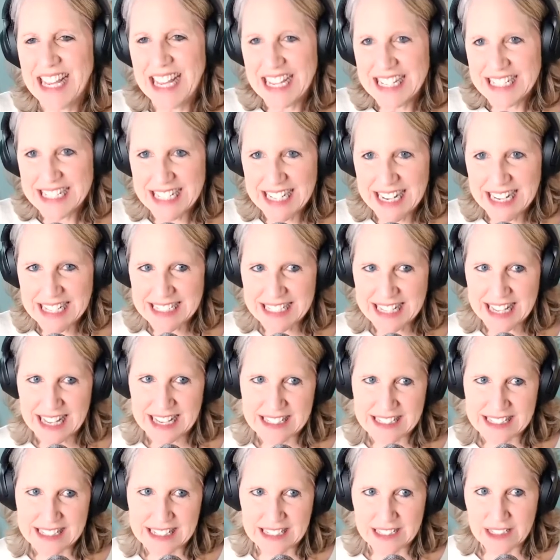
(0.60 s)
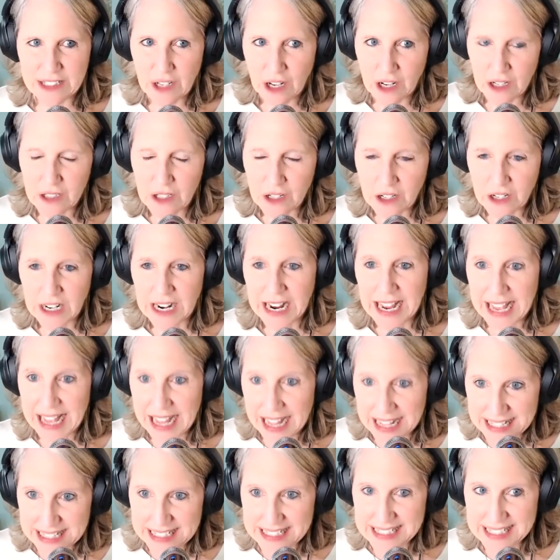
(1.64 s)
Today's guest is Dr.
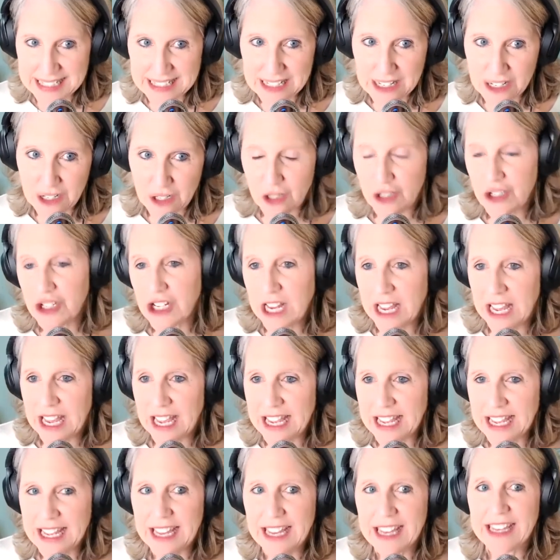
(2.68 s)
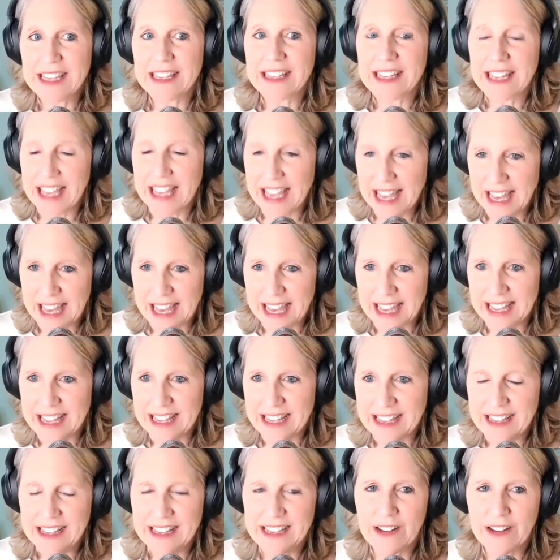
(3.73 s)
Alison J. Kay.